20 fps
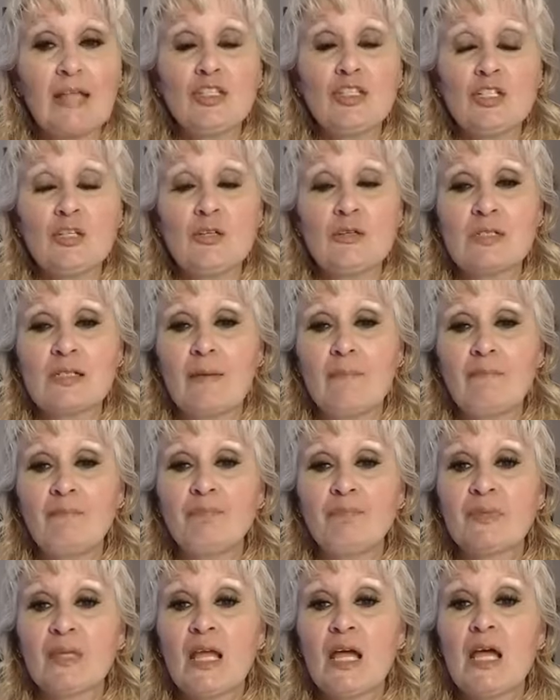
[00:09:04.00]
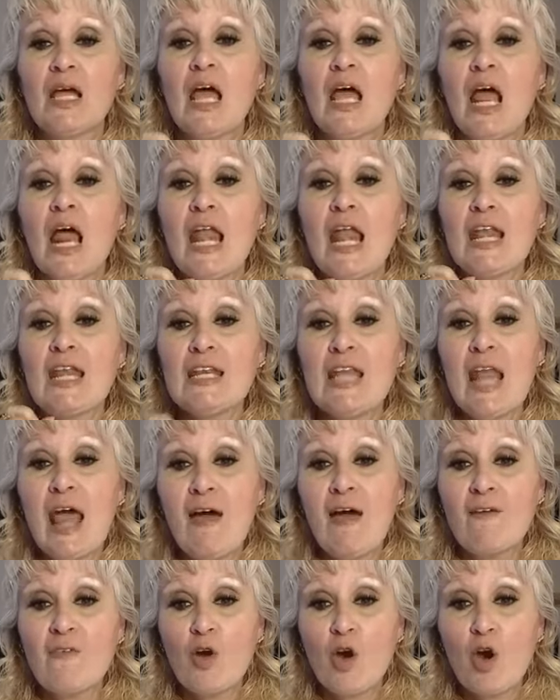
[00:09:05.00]
use it.
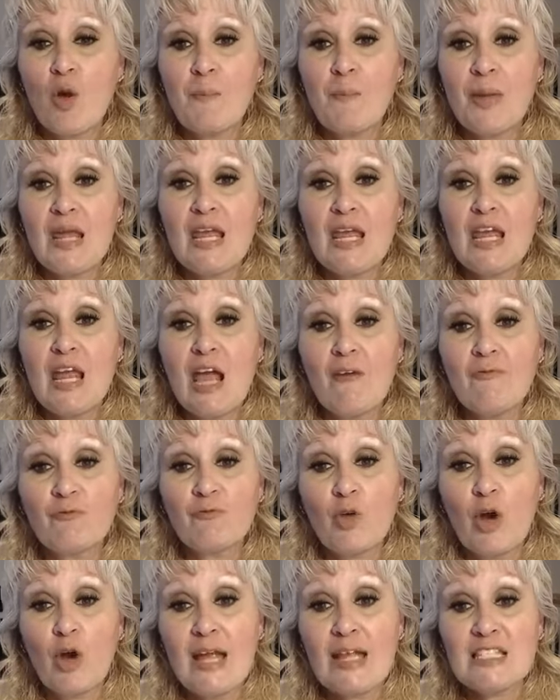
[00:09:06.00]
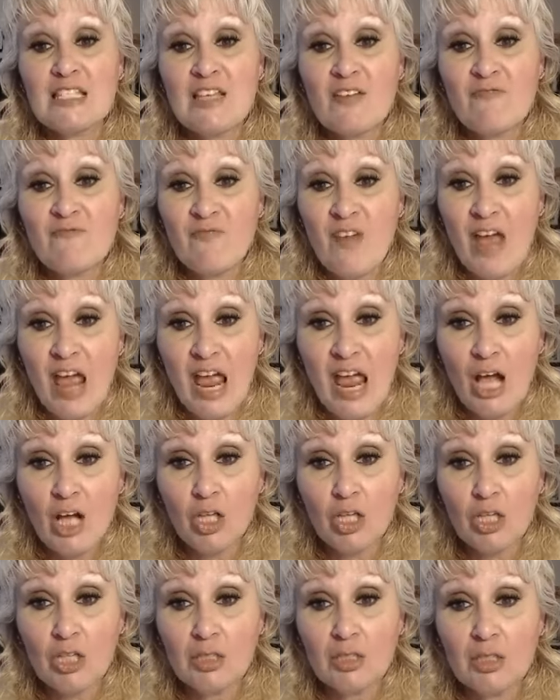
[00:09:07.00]
Never be afraid to
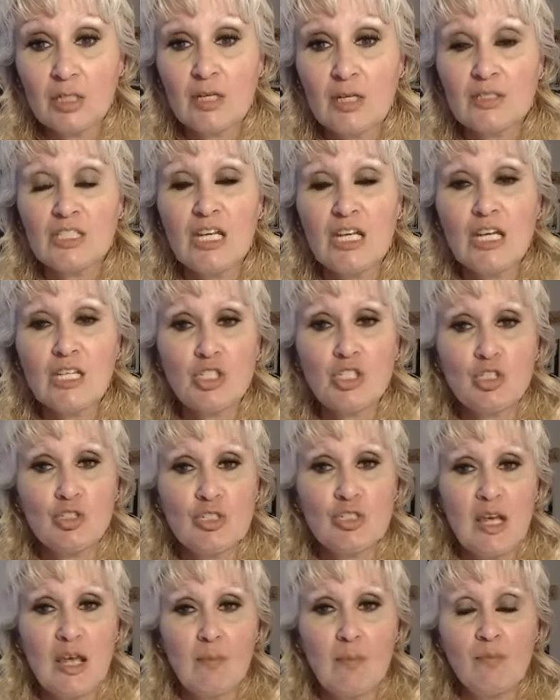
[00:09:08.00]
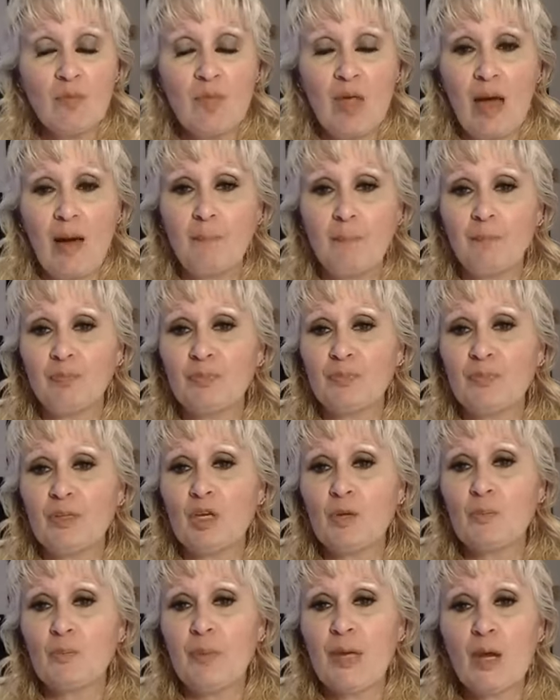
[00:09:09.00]
fail. Teach your team that.
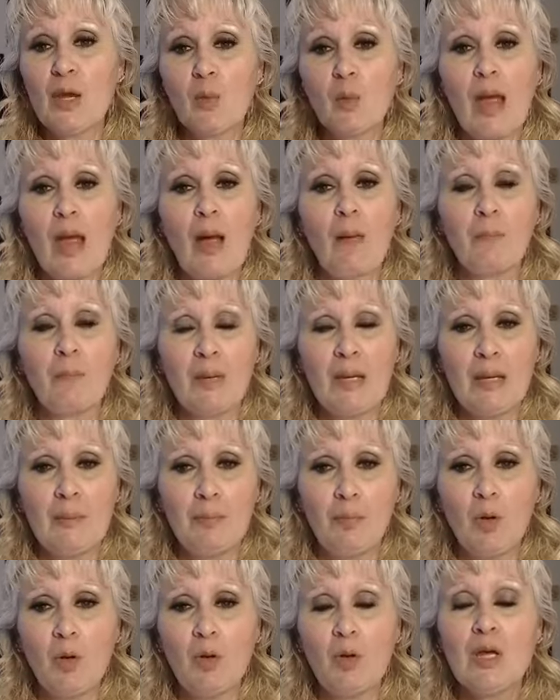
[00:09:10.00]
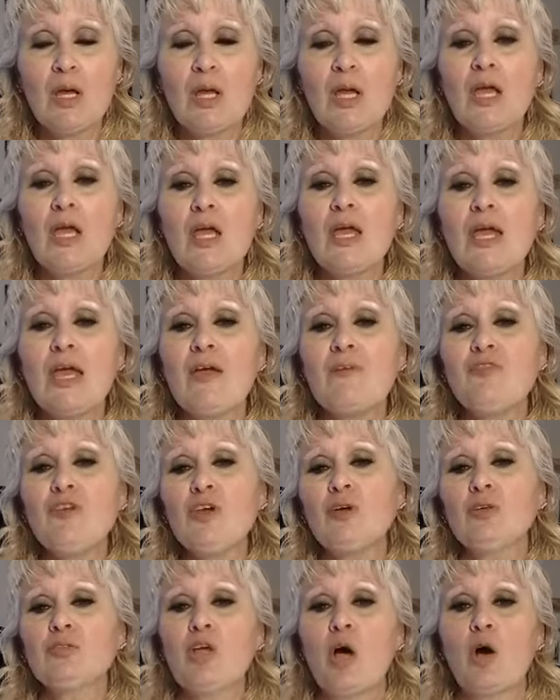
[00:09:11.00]
Be around people. If
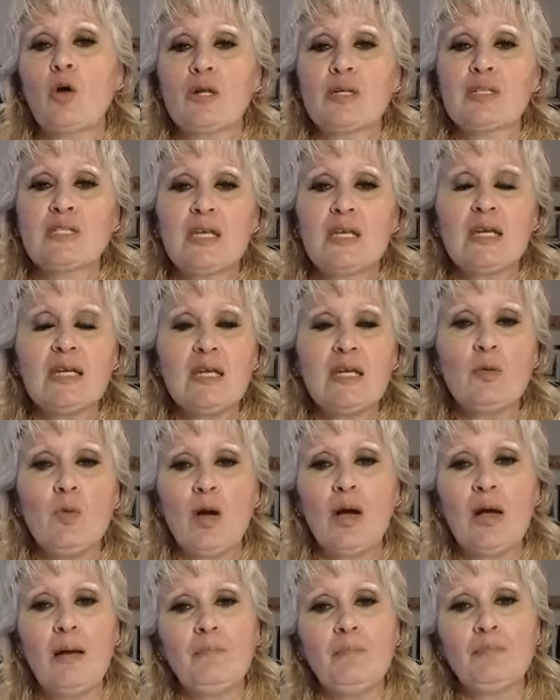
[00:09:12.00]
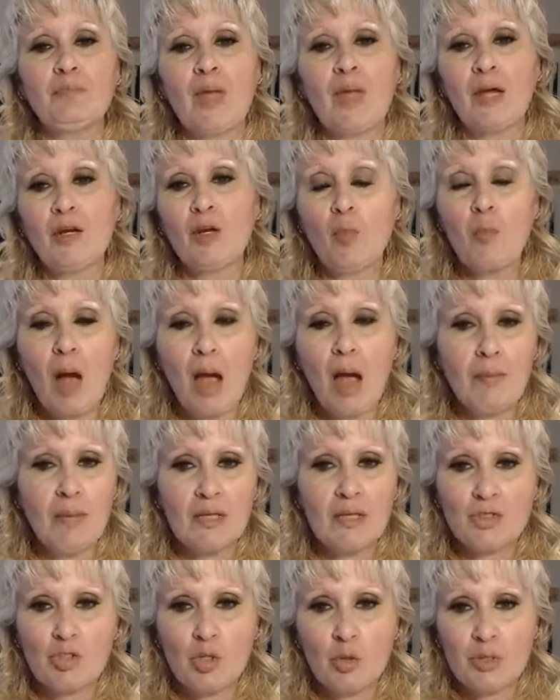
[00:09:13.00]
you'll notice, anyone, I know my
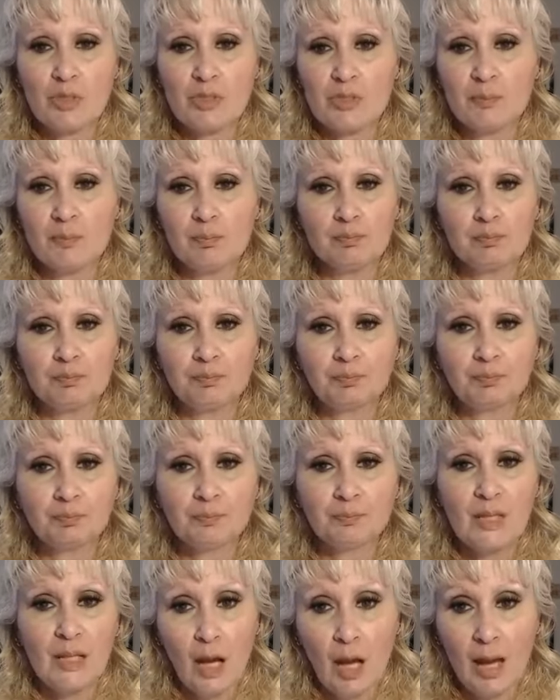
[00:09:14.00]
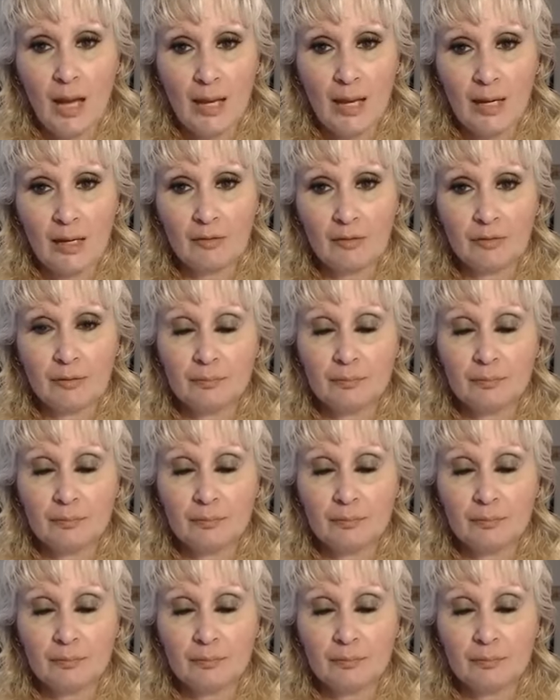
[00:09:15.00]
mentors that I have